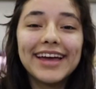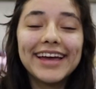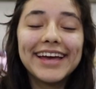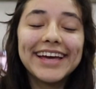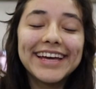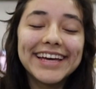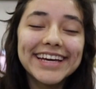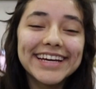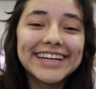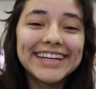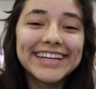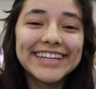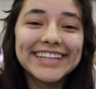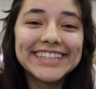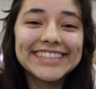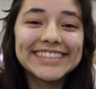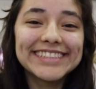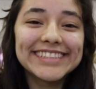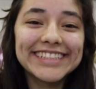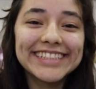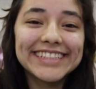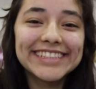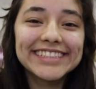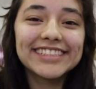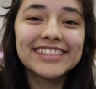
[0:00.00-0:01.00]
Hey
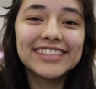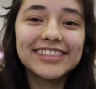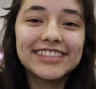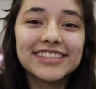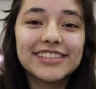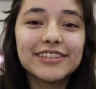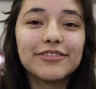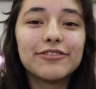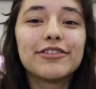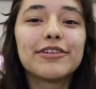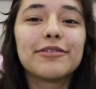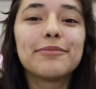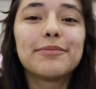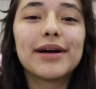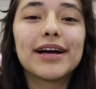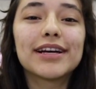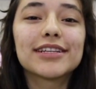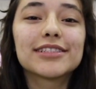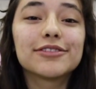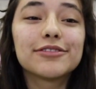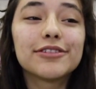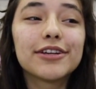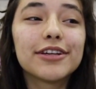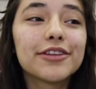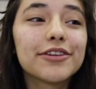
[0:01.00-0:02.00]
guys, it's Alyssa. Welcome
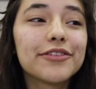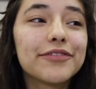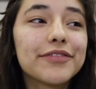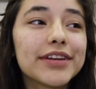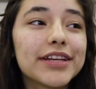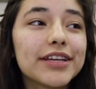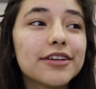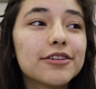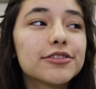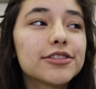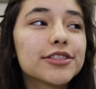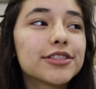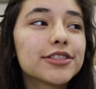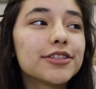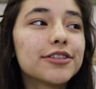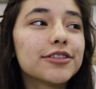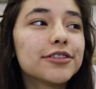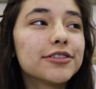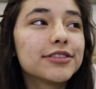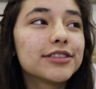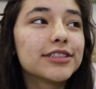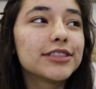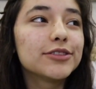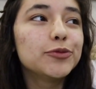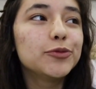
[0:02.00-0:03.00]
back to another video.
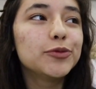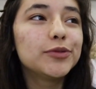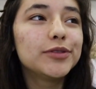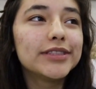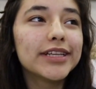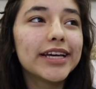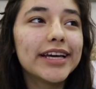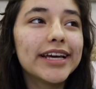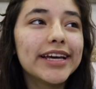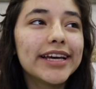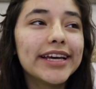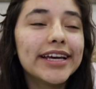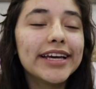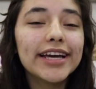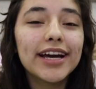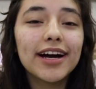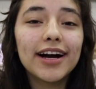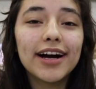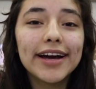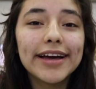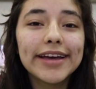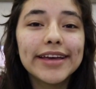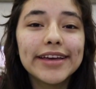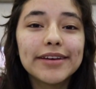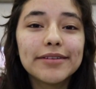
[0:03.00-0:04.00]
So today
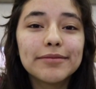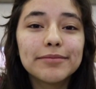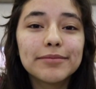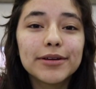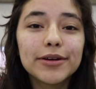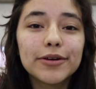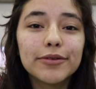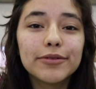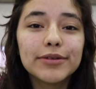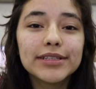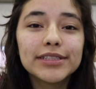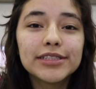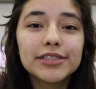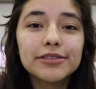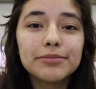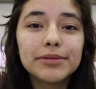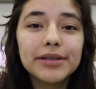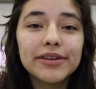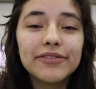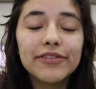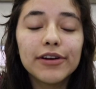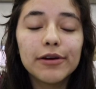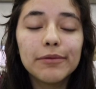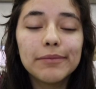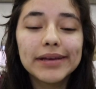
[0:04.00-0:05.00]
I am going to
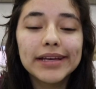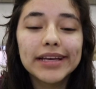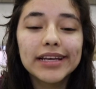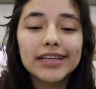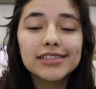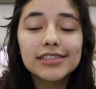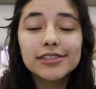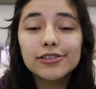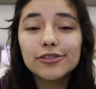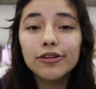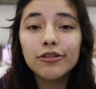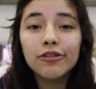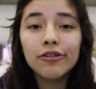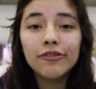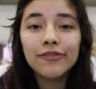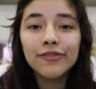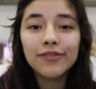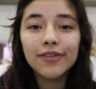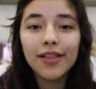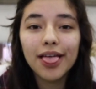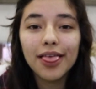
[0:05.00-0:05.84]
be filming a school